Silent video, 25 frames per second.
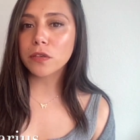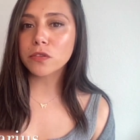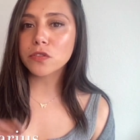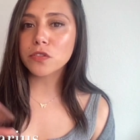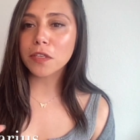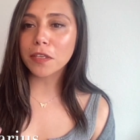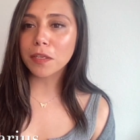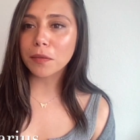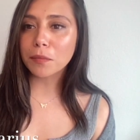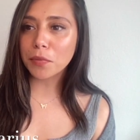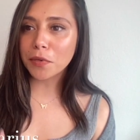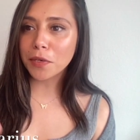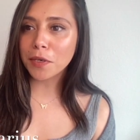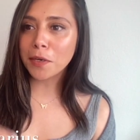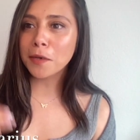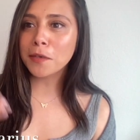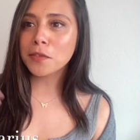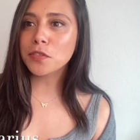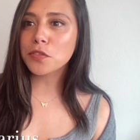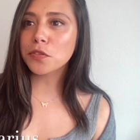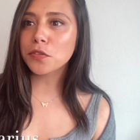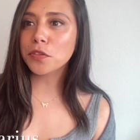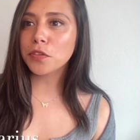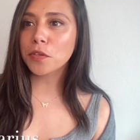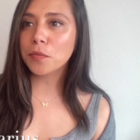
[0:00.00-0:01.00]
So they can put it
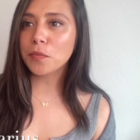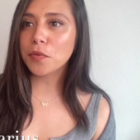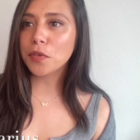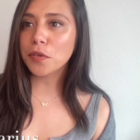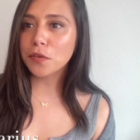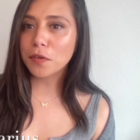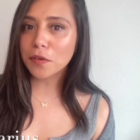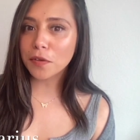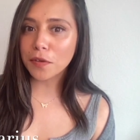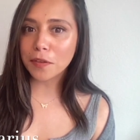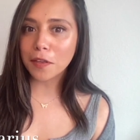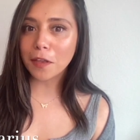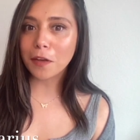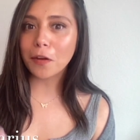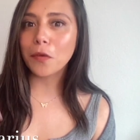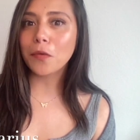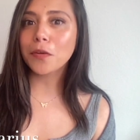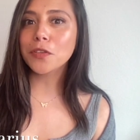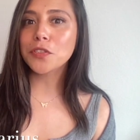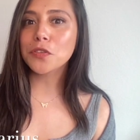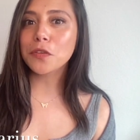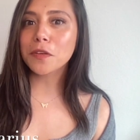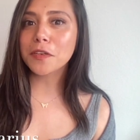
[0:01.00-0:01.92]
into their computer and they know what to